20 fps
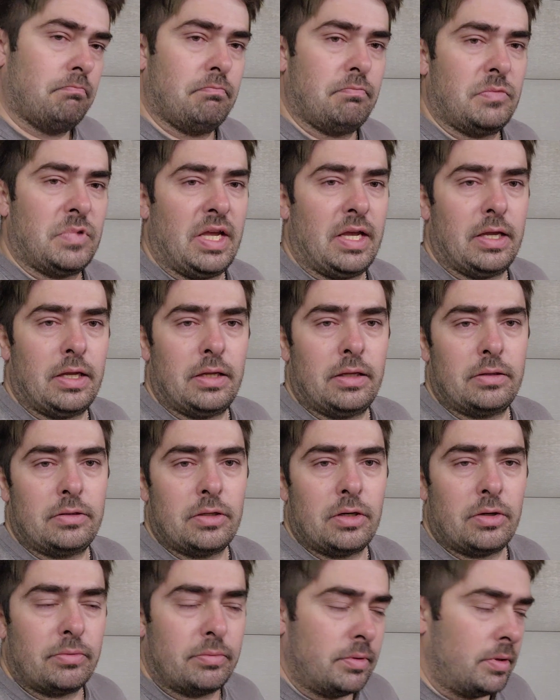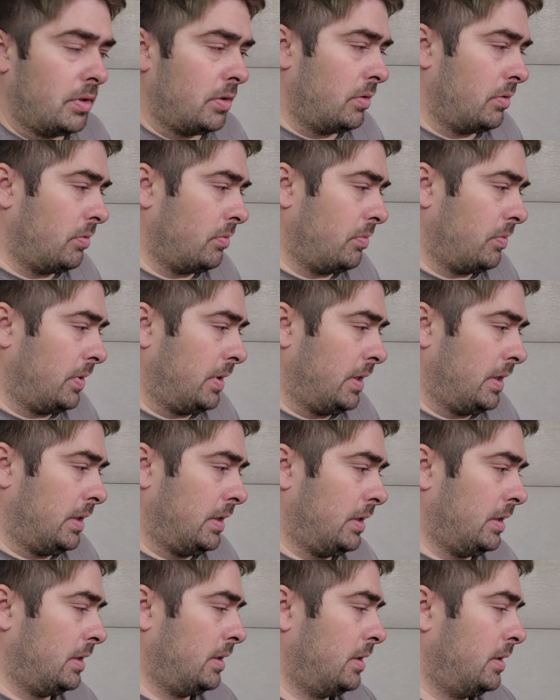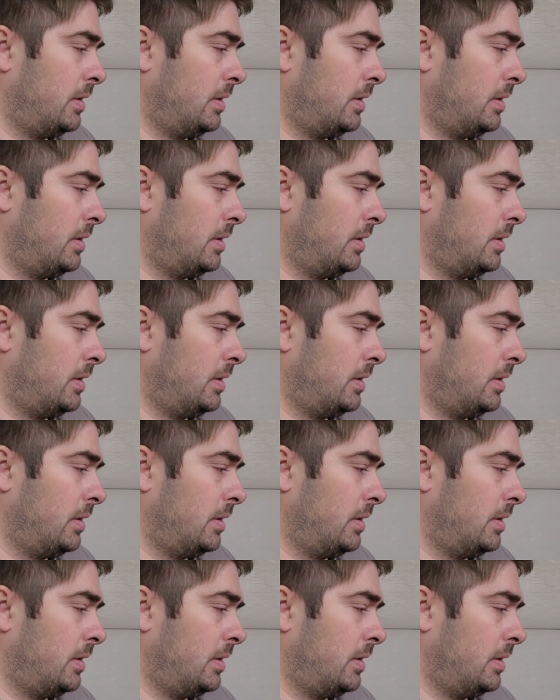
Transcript: they don't know when.